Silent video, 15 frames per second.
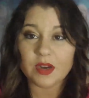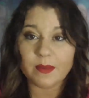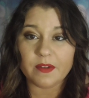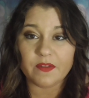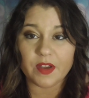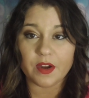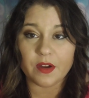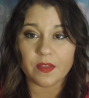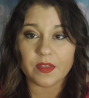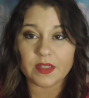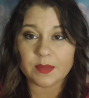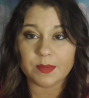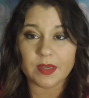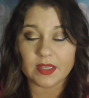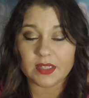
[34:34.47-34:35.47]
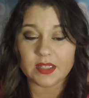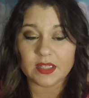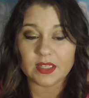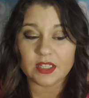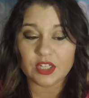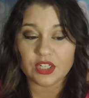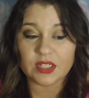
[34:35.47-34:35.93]
try my finger on this because this
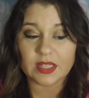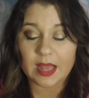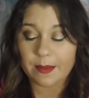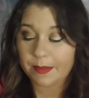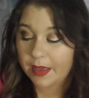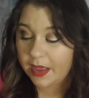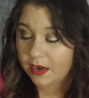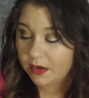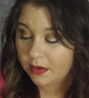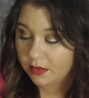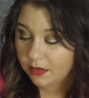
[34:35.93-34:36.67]
is just that bad.